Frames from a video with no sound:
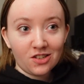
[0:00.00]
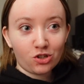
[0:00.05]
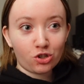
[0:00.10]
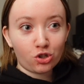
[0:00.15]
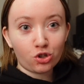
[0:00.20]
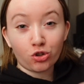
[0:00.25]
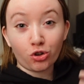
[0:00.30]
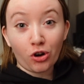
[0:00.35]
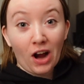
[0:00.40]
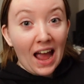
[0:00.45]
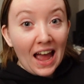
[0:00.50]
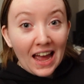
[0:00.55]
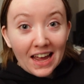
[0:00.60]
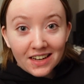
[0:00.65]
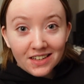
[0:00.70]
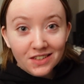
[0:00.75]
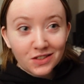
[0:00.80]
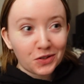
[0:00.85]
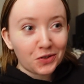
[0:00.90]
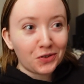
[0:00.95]

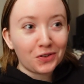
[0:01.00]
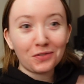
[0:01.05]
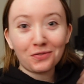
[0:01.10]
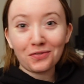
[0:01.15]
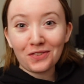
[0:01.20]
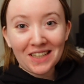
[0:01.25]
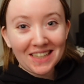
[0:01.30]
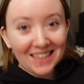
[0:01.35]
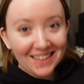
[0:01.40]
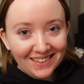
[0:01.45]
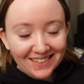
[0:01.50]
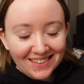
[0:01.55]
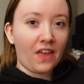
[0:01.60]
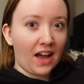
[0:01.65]
strand or field.